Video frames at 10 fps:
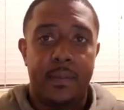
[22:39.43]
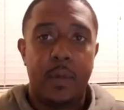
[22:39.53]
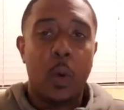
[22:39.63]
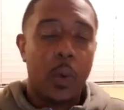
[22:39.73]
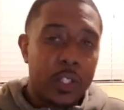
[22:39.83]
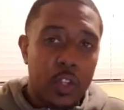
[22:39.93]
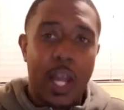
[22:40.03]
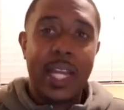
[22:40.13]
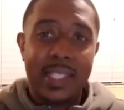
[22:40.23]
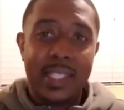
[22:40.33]
But we're
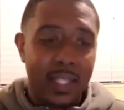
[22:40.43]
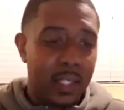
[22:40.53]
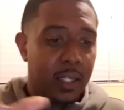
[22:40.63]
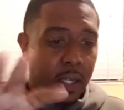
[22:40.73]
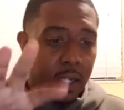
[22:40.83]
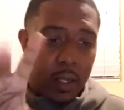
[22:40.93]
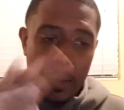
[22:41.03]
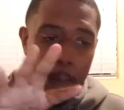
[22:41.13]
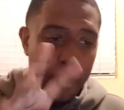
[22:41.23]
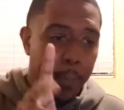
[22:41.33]
trying to
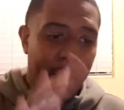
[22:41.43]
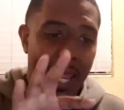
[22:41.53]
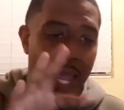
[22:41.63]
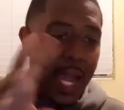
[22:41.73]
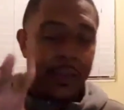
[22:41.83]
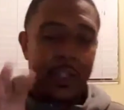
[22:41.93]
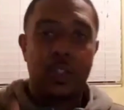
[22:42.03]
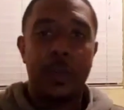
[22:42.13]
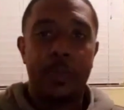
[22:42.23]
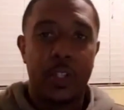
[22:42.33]
apply the
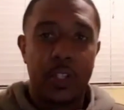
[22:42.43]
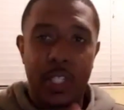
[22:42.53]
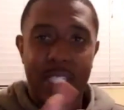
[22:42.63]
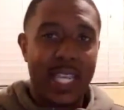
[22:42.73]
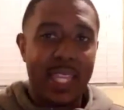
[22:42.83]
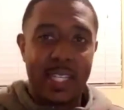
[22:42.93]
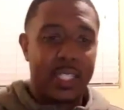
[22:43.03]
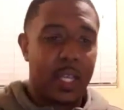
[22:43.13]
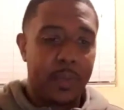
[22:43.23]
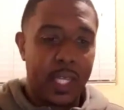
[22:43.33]
scriptures and say that it's
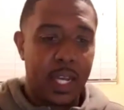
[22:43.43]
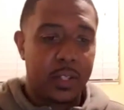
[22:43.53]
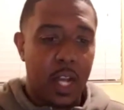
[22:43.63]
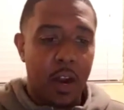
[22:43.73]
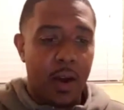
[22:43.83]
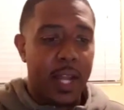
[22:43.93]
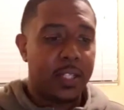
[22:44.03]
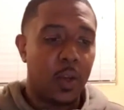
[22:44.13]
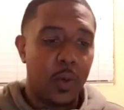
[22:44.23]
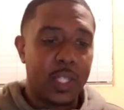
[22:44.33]
something else. All right,
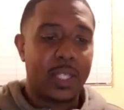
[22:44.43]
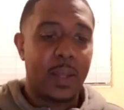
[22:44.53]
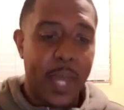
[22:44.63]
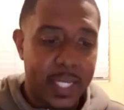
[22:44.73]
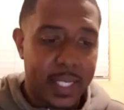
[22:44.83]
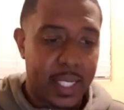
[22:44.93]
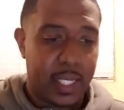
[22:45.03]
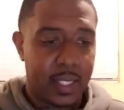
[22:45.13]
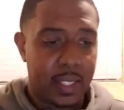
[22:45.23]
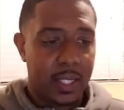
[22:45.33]
so what's the
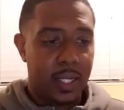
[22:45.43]
basics?